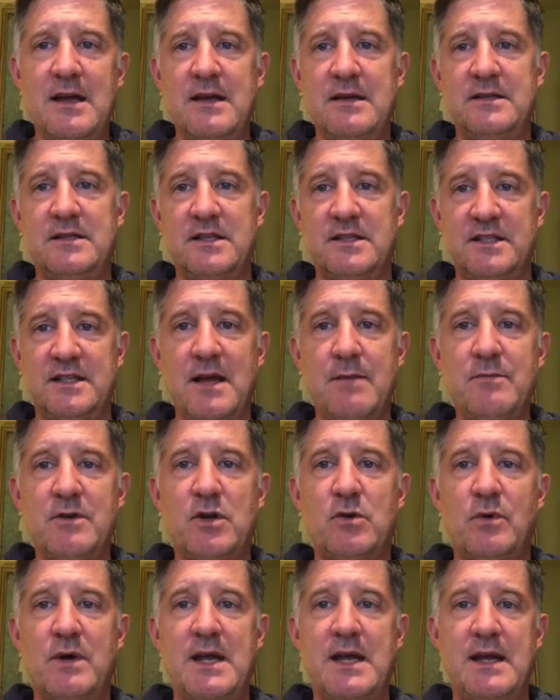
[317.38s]
to some
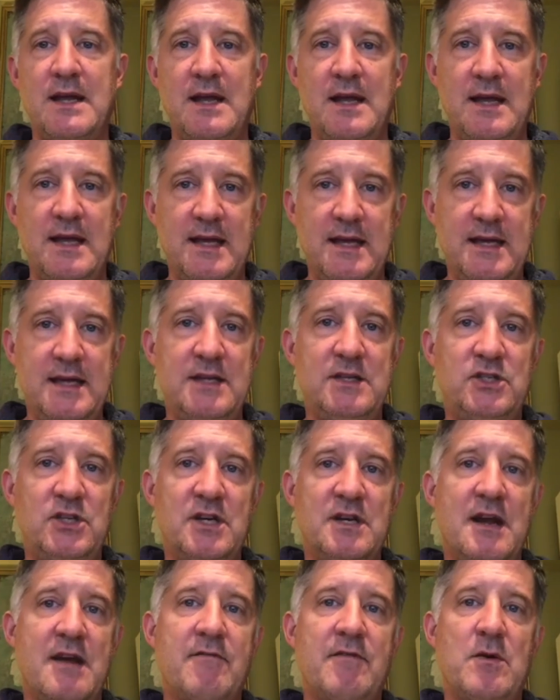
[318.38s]
degree, each
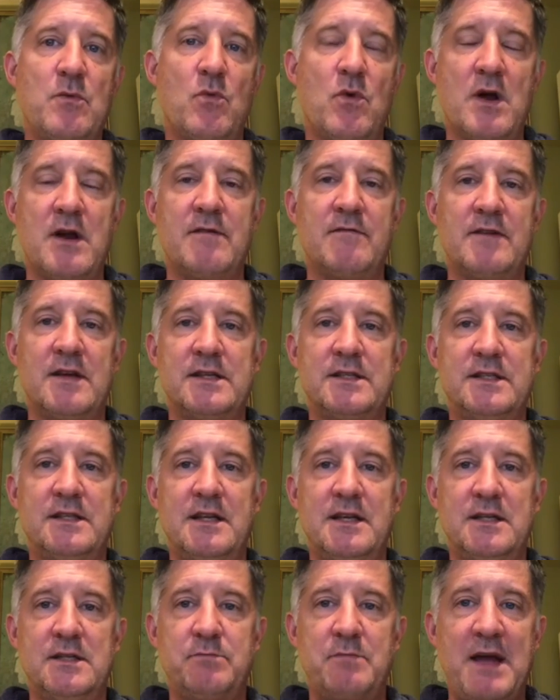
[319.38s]
and every one of us
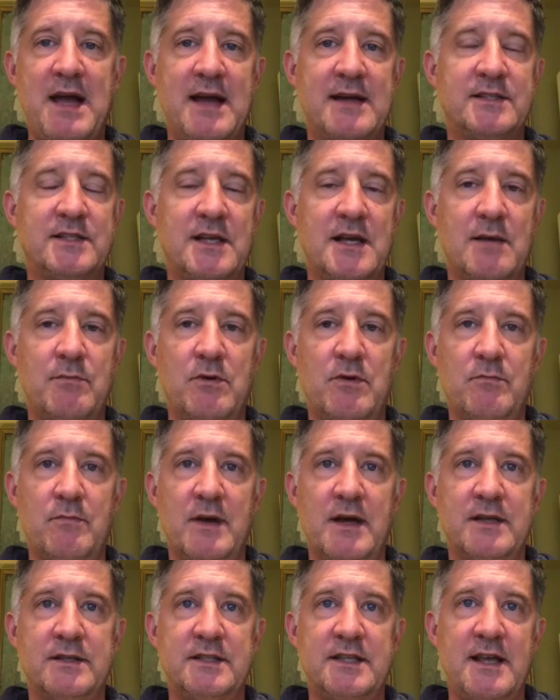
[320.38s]
these past couple
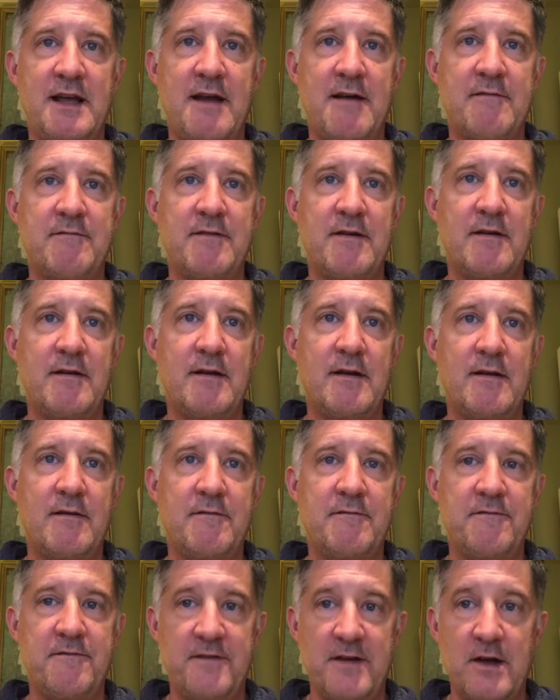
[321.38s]
months have
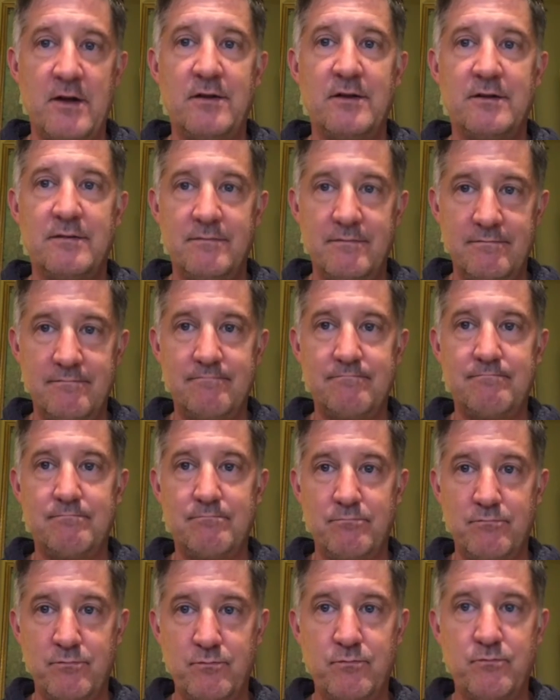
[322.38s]
felt
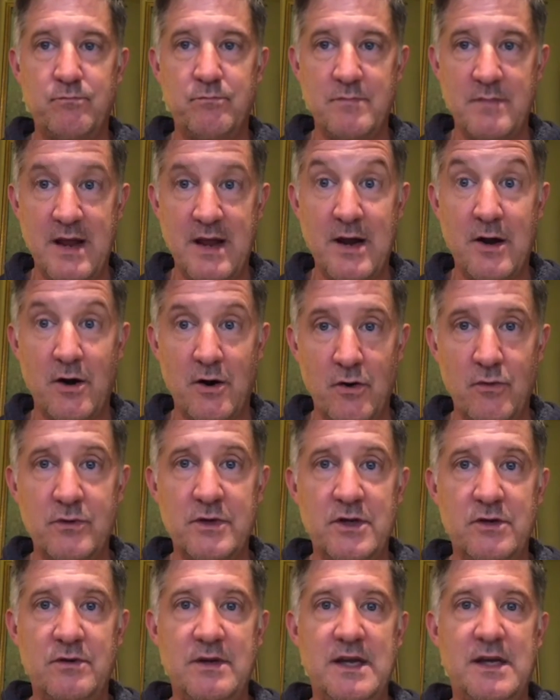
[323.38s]
in our own
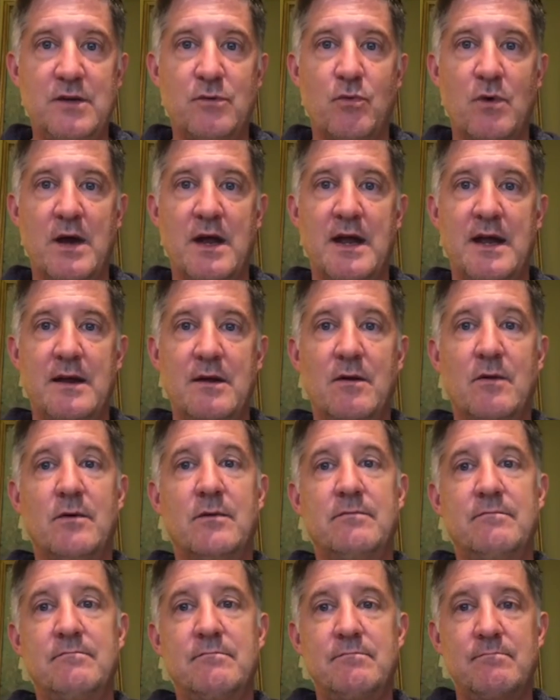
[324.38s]
unique way, or
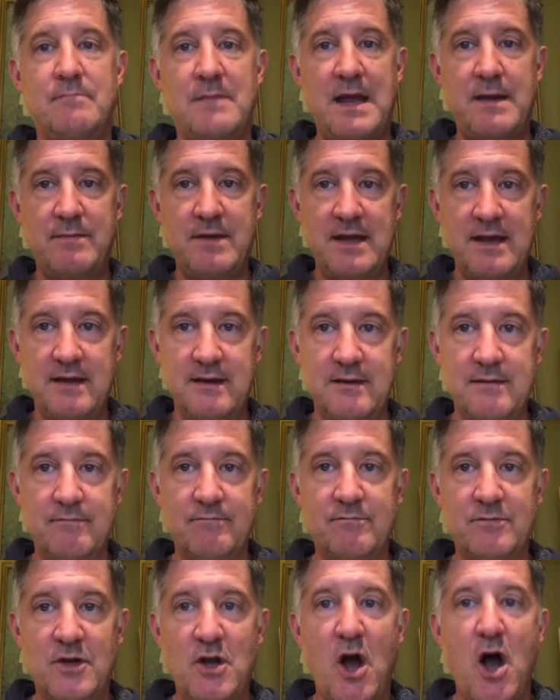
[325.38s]
maybe
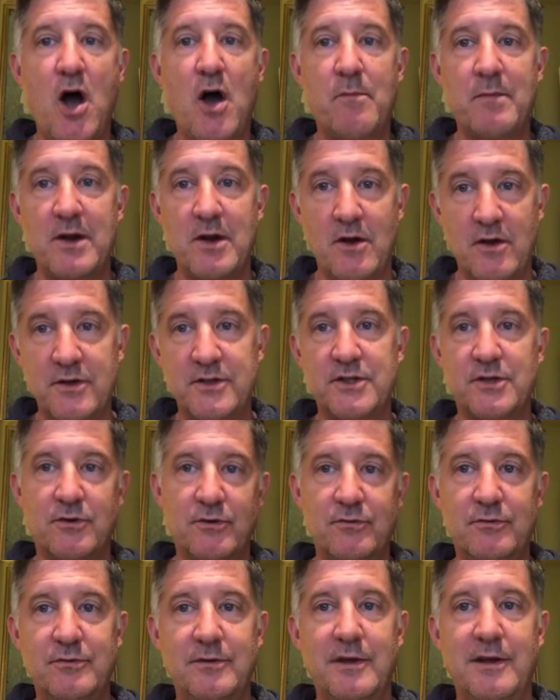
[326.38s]
common
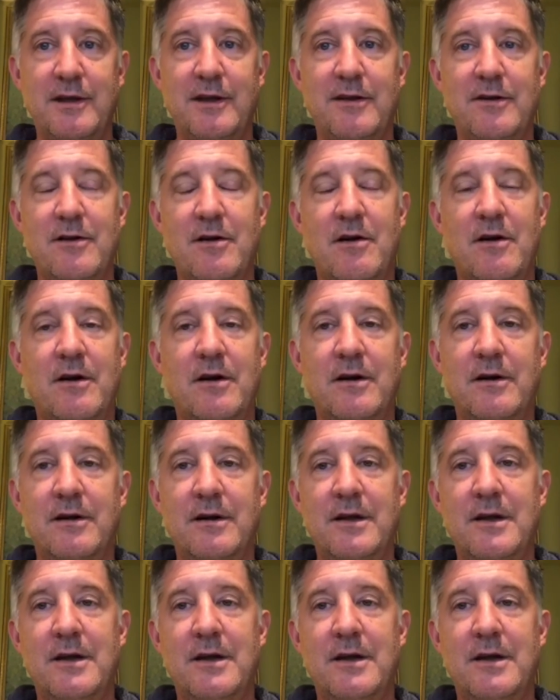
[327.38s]
also in our